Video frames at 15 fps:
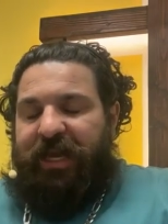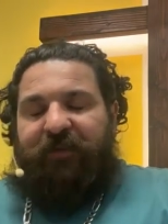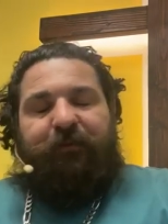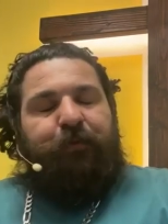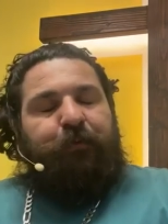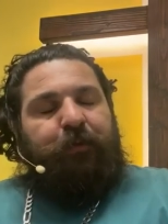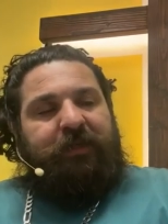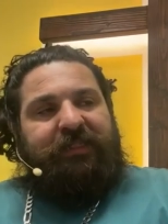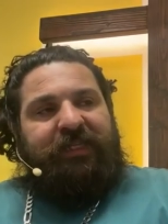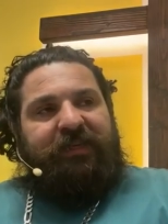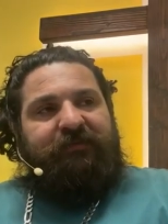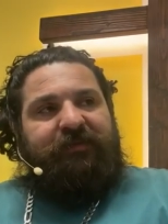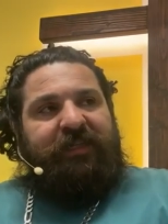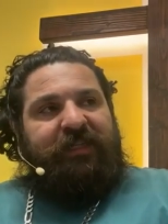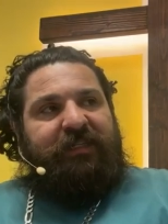David
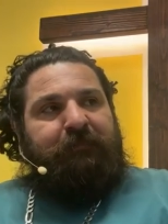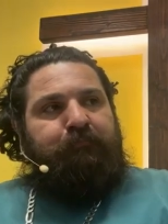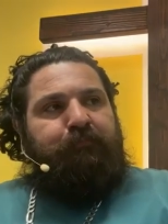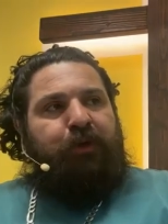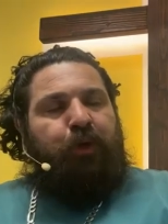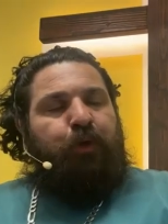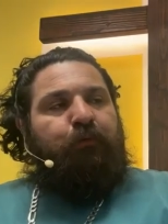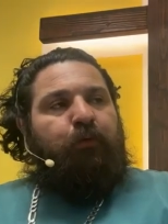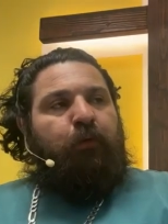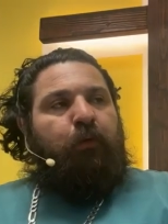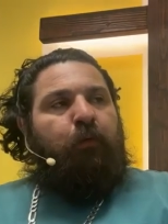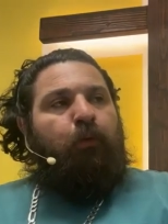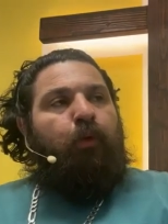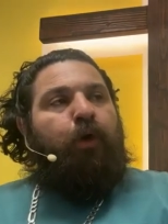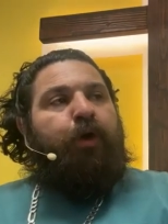receives this
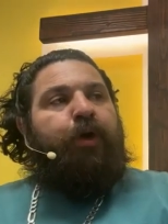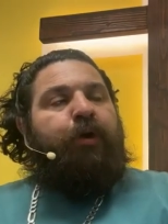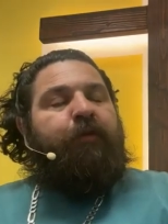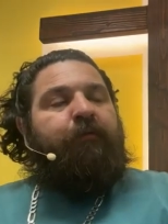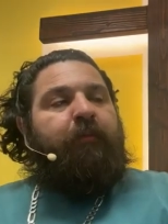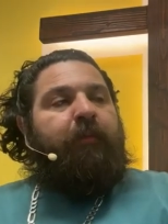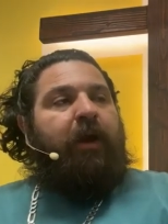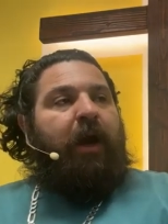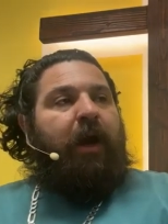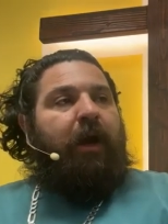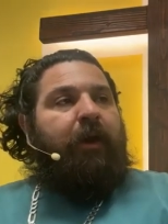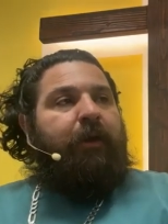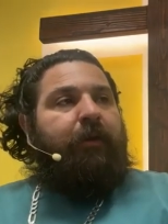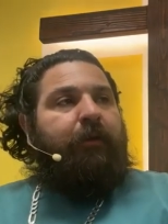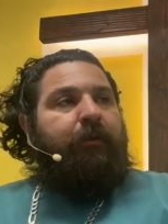beautiful word from
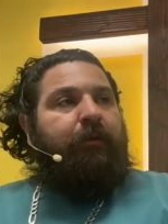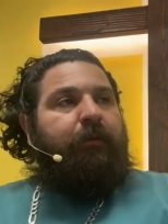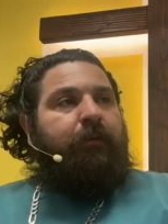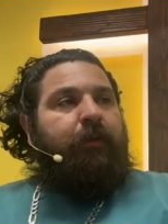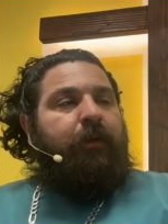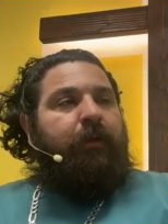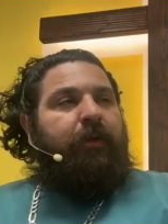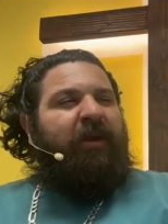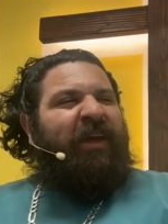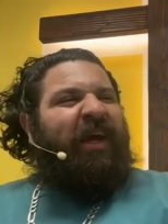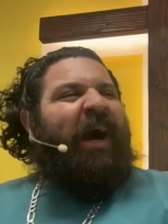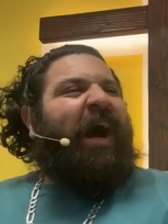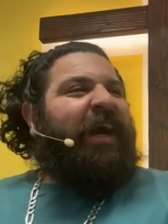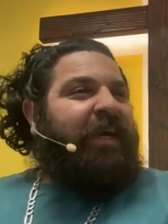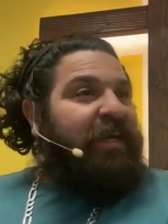God
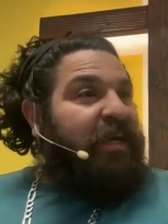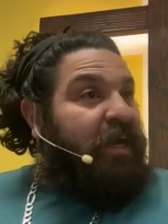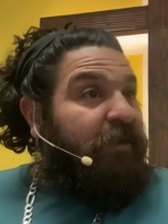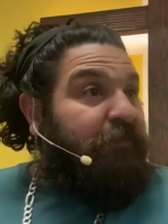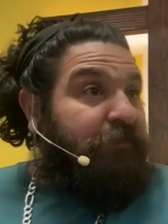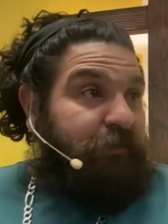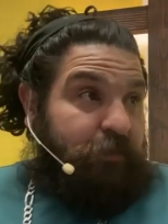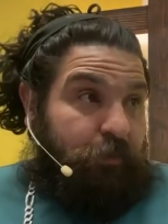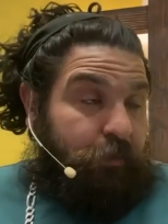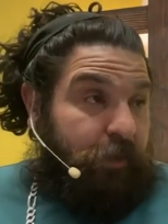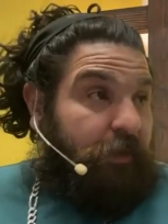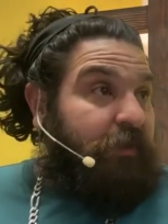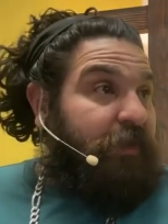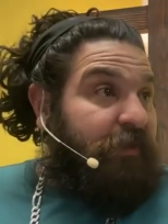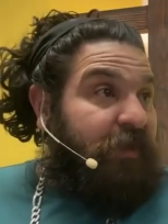a gift,
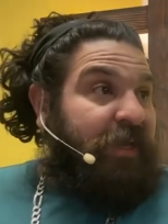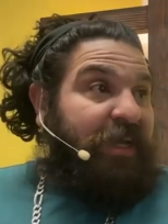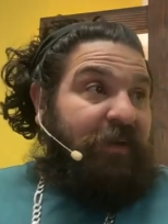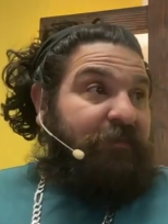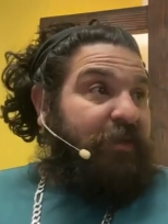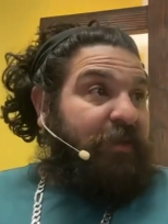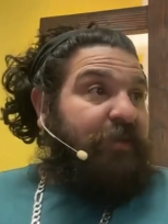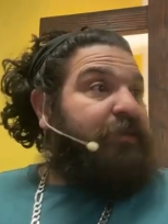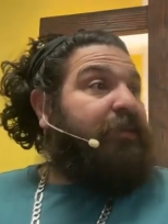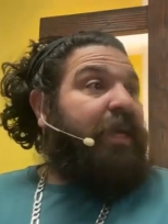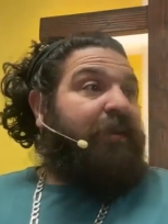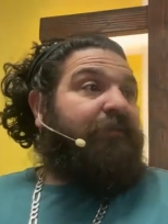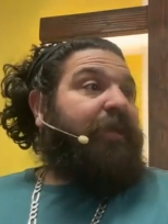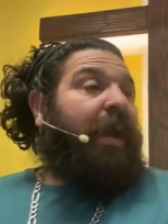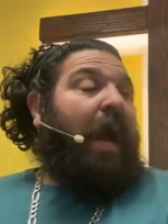really. The gift is,
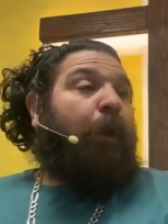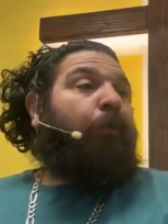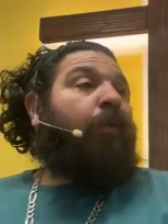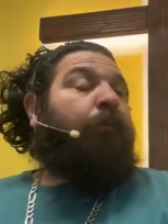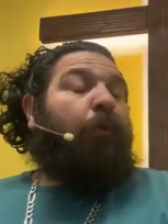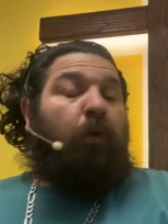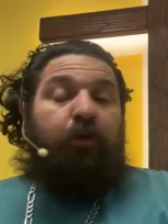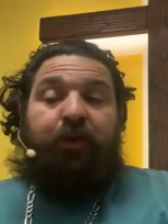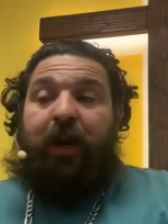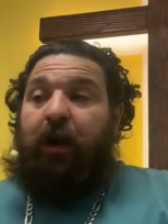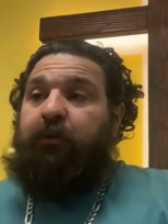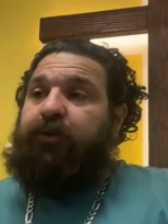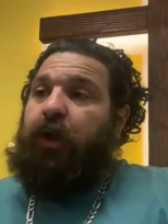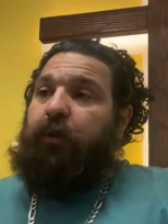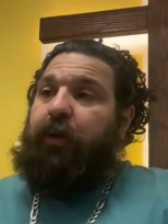David, I will uphold your
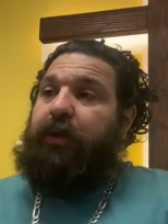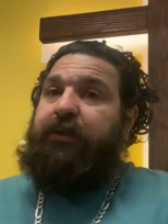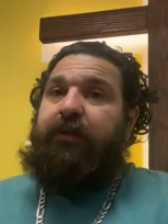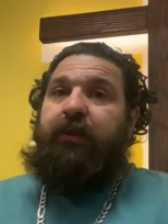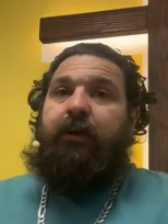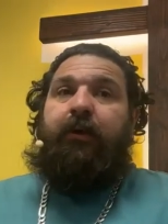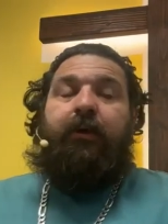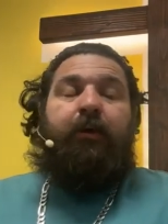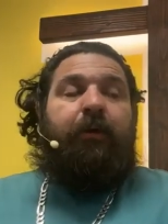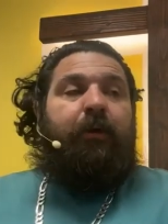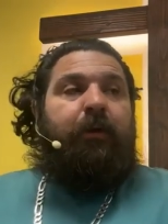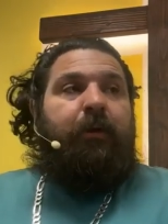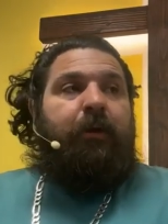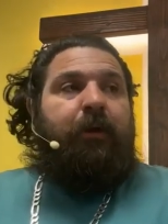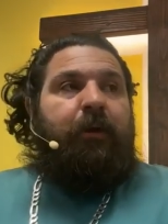house always.
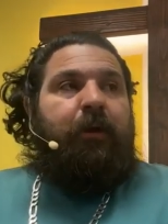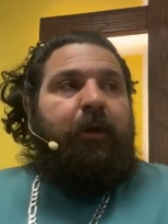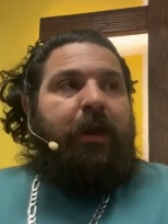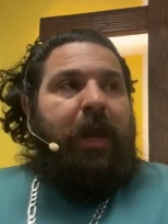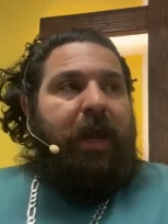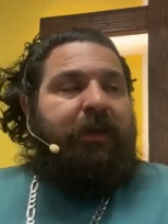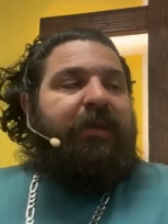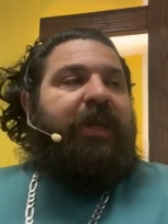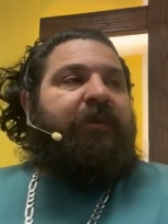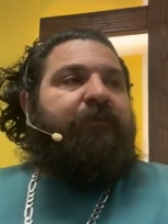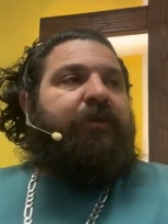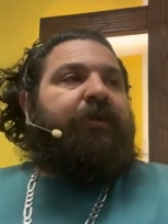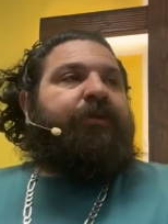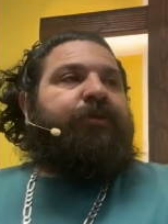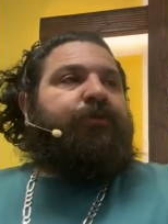And
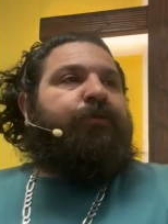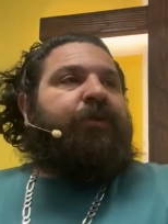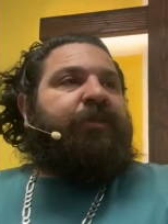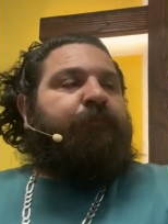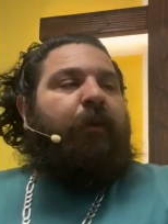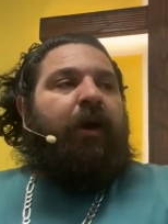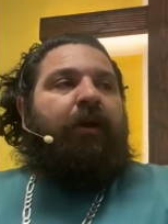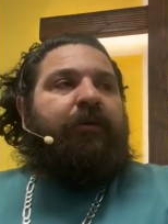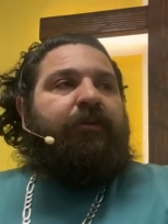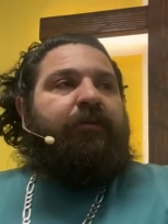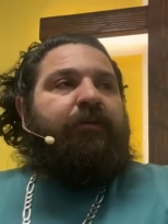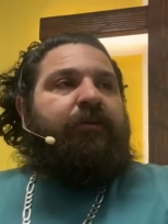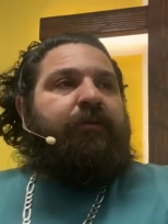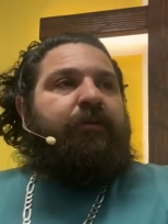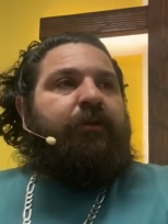David's
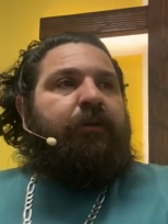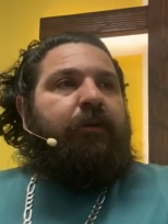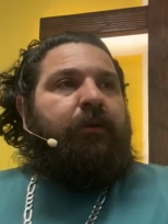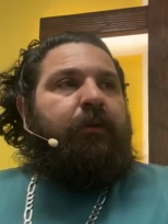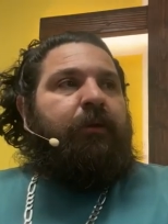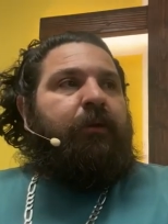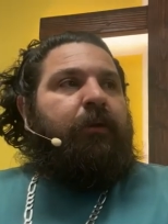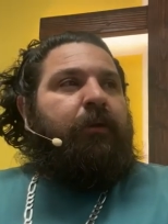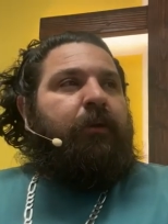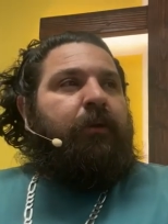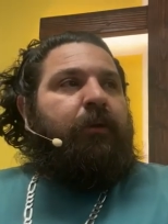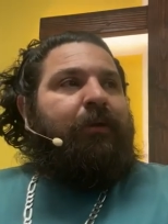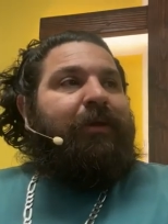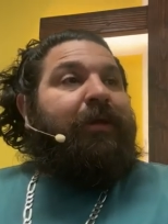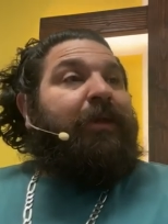response
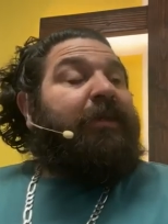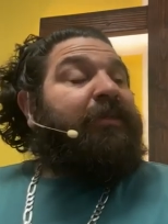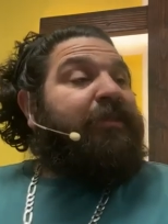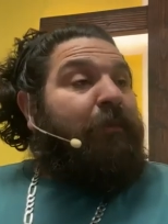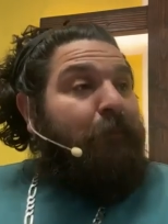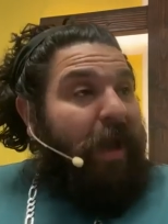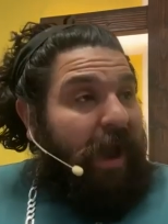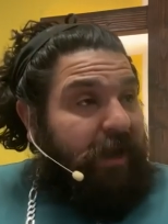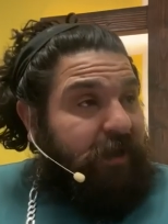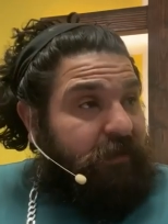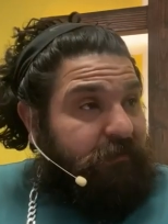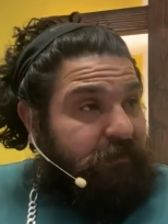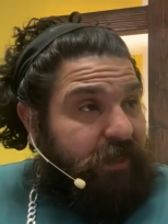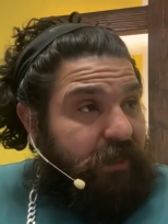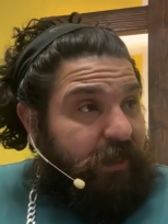is to
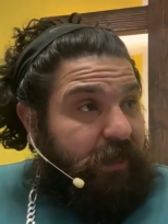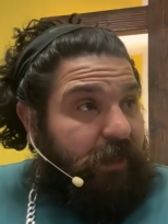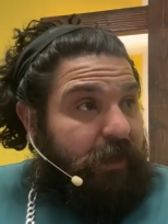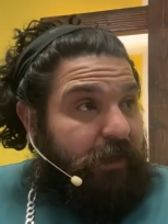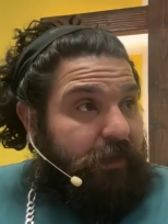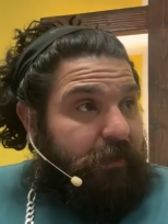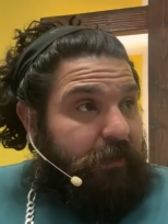magnify God.